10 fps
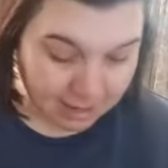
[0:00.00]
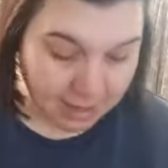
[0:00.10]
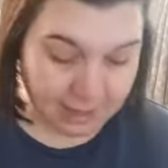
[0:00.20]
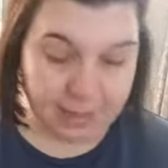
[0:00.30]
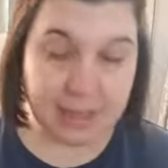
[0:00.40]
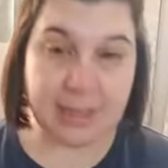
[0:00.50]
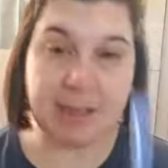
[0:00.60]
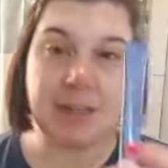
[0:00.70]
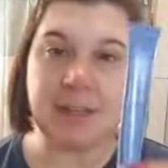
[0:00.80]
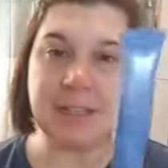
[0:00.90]
And
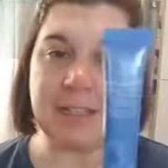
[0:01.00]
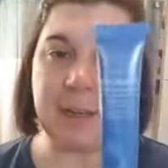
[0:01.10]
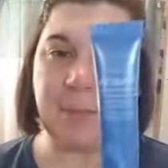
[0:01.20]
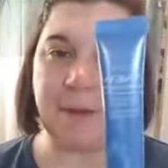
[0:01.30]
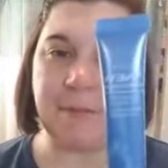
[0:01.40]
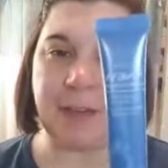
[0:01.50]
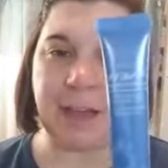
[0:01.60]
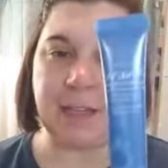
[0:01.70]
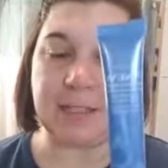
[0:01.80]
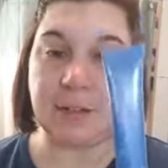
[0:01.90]
then depuffing
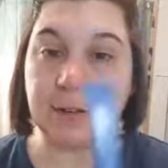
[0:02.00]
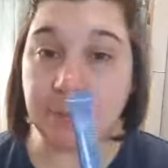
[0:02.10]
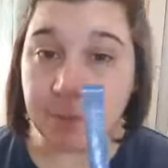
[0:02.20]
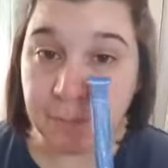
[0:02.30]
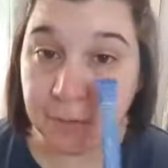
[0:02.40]
eye serum